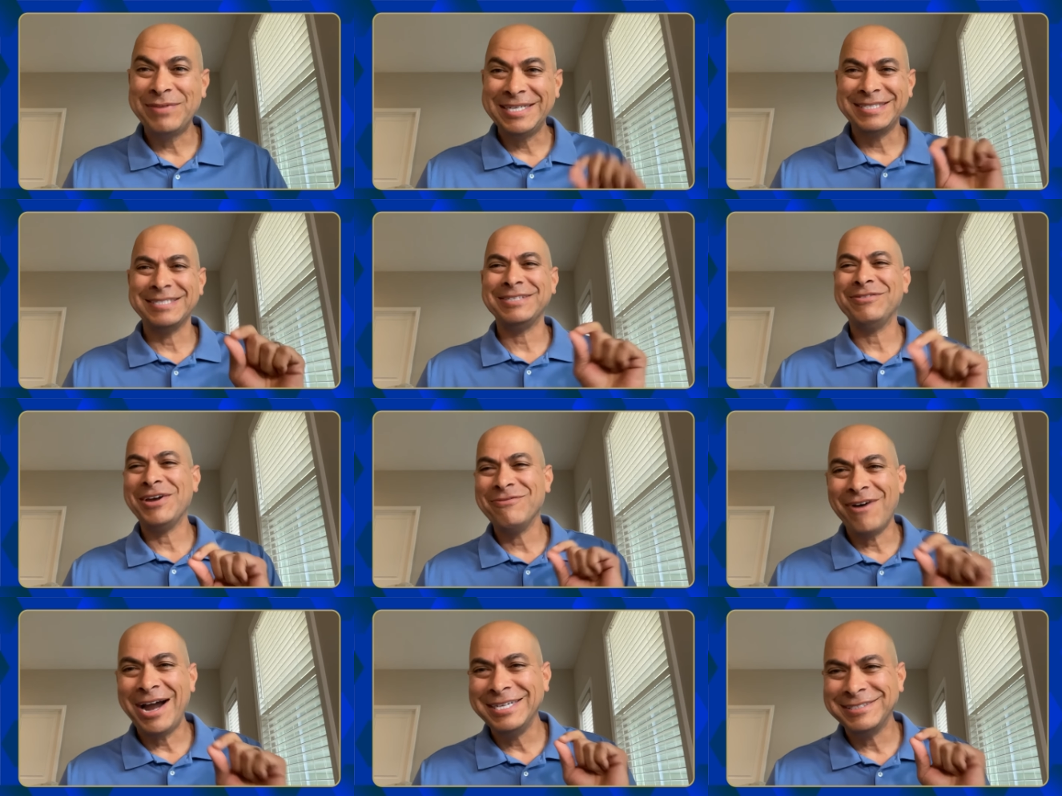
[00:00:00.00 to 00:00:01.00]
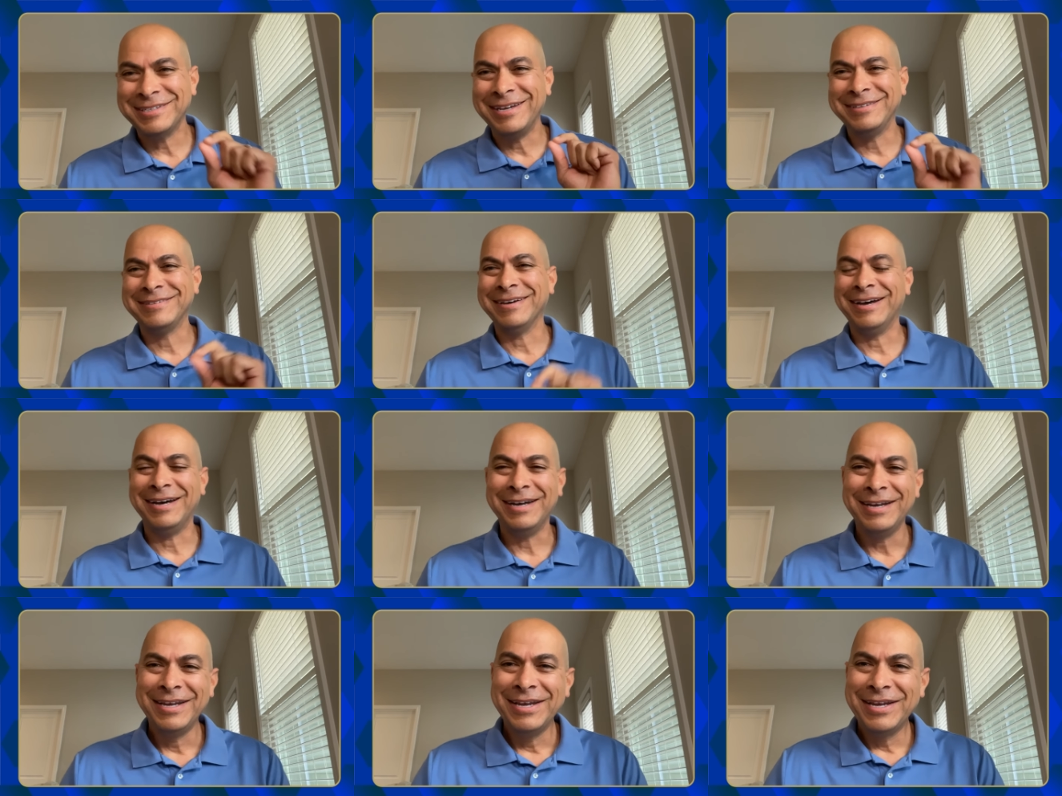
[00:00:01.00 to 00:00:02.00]
pieces of advice that
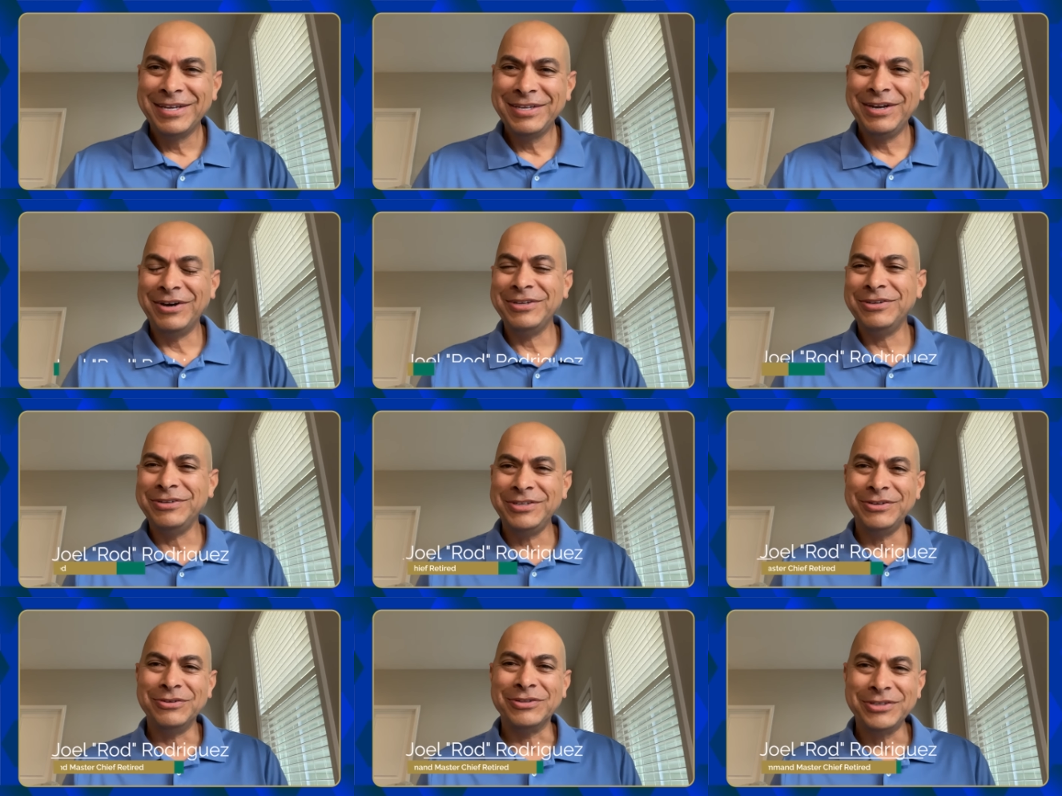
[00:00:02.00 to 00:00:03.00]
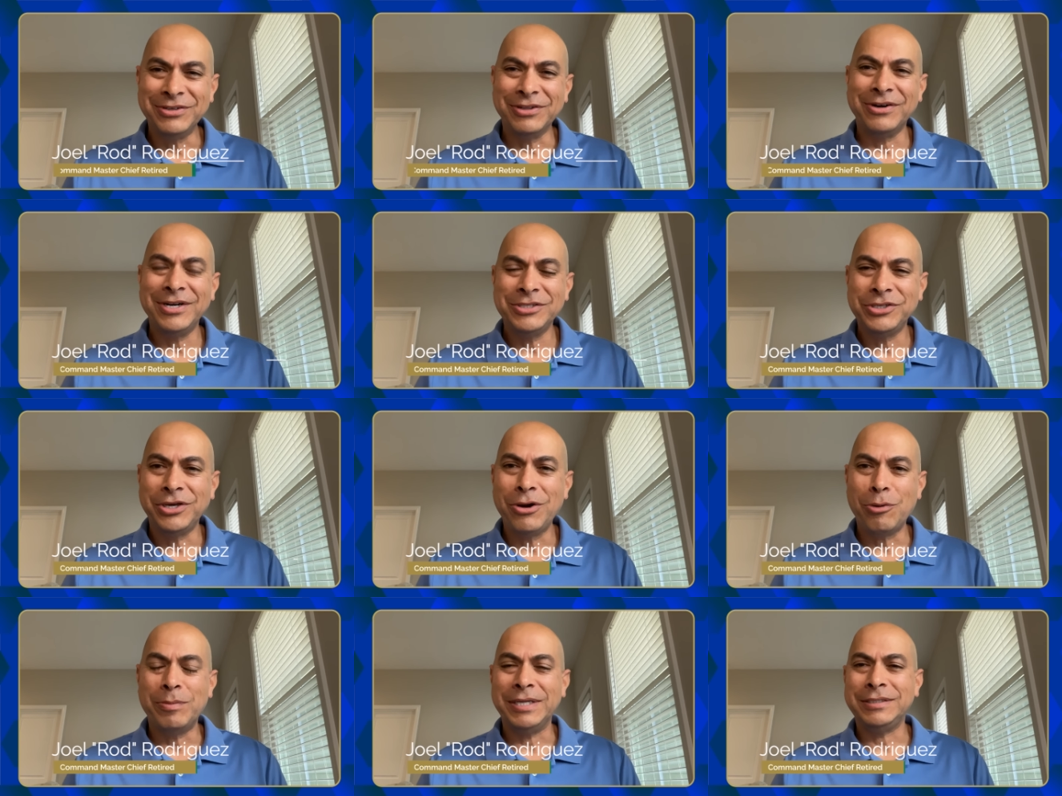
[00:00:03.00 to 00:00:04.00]
you learn as you
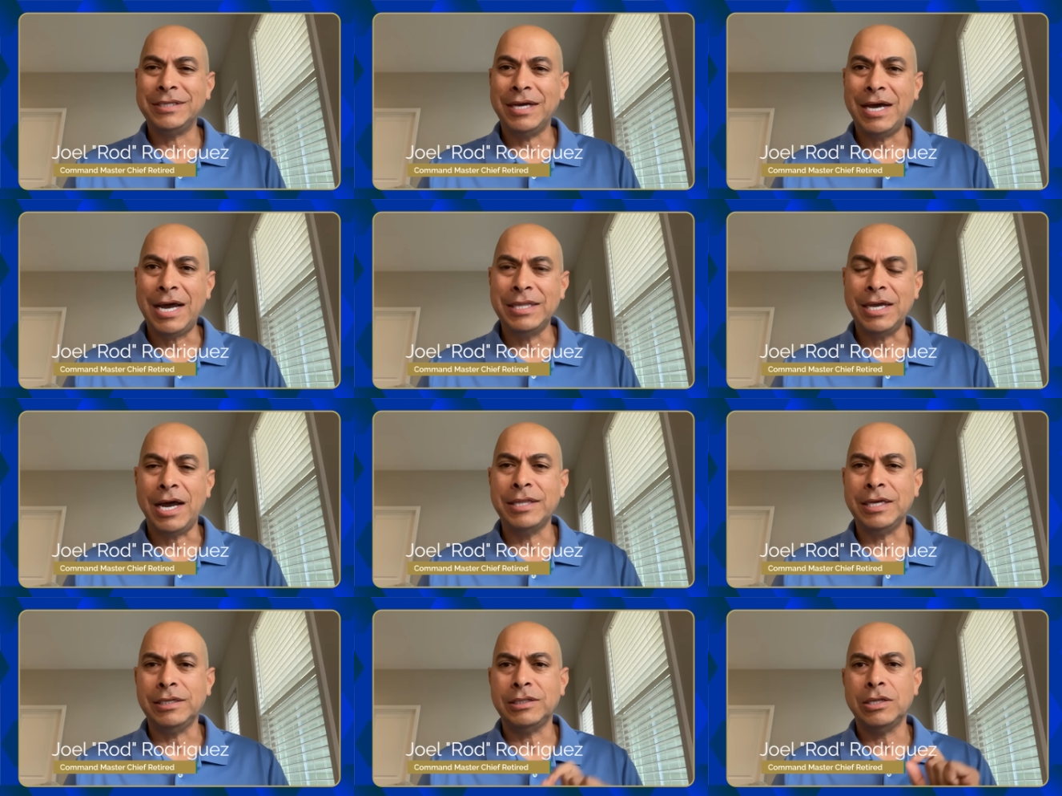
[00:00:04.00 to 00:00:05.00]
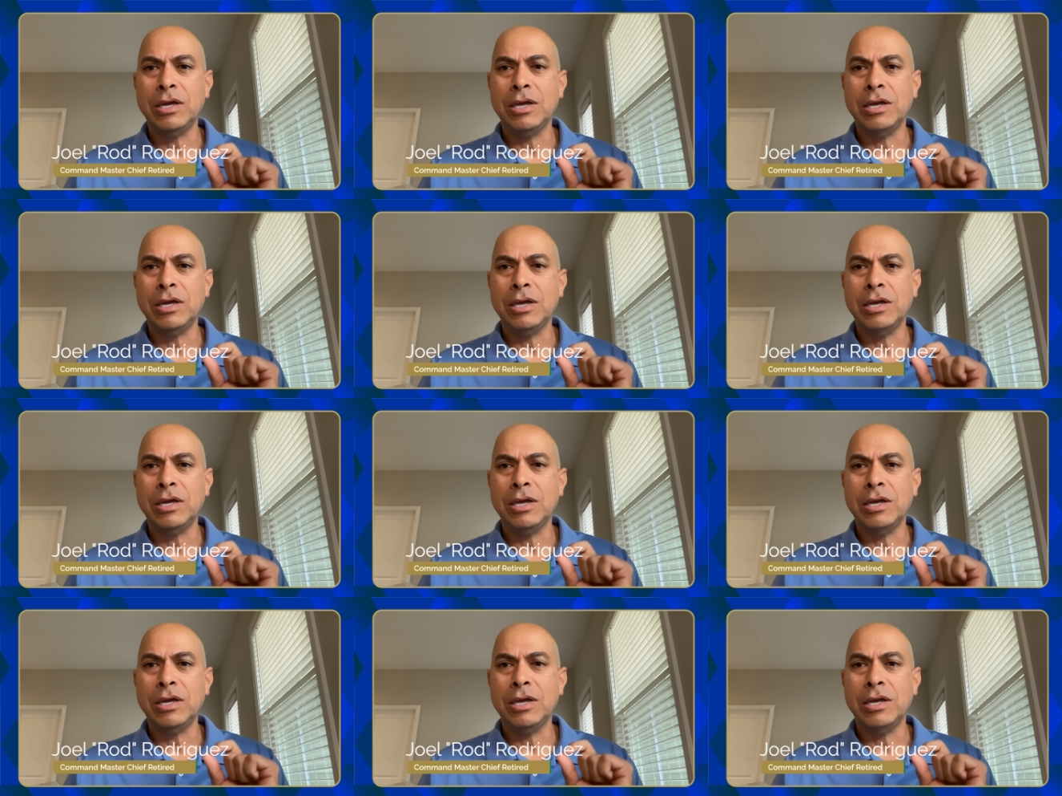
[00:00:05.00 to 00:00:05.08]
go. But I think